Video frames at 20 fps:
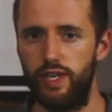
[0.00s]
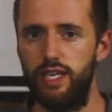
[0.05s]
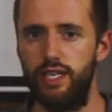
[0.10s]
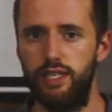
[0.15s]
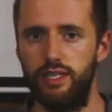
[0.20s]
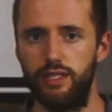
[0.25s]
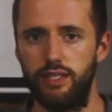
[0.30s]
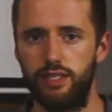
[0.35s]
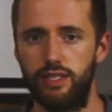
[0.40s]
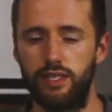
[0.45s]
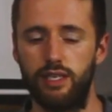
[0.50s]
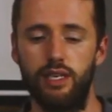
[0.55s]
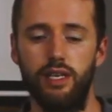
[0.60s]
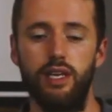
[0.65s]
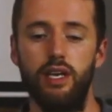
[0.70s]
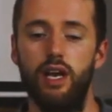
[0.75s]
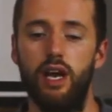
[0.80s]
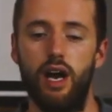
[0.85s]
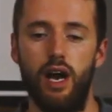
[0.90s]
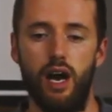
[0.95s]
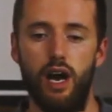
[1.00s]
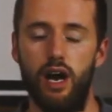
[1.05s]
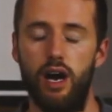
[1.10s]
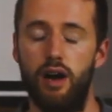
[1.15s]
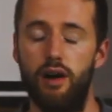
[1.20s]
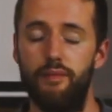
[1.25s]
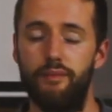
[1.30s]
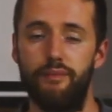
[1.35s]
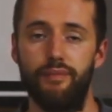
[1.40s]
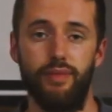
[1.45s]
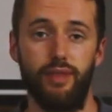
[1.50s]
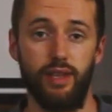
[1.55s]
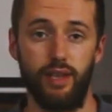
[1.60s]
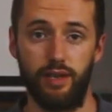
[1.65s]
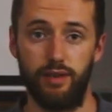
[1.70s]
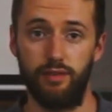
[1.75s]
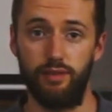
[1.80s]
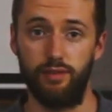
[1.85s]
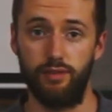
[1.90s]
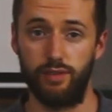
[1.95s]
fees,
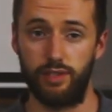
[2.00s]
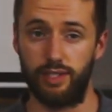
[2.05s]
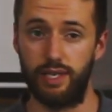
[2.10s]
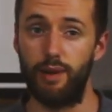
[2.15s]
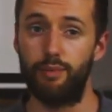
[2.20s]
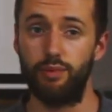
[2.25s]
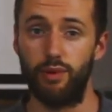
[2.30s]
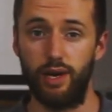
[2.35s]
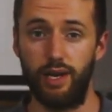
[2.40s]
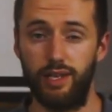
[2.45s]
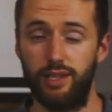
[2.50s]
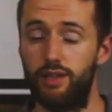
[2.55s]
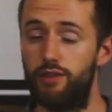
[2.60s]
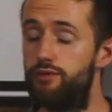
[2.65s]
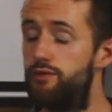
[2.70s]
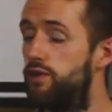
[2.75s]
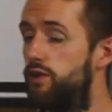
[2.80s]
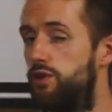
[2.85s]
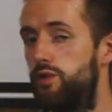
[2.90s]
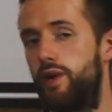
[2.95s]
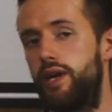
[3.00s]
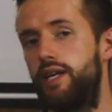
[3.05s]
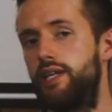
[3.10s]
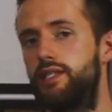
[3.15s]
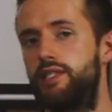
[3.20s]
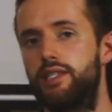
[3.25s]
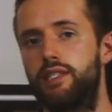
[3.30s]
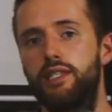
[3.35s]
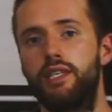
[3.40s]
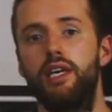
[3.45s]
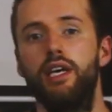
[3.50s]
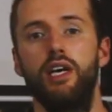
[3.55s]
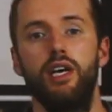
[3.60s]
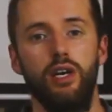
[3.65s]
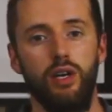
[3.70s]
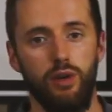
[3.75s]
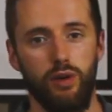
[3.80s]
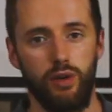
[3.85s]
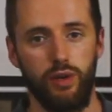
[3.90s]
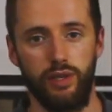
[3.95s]
separating the food waste
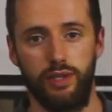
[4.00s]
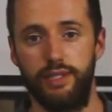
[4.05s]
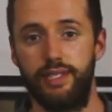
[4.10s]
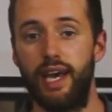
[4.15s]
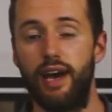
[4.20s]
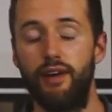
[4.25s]
would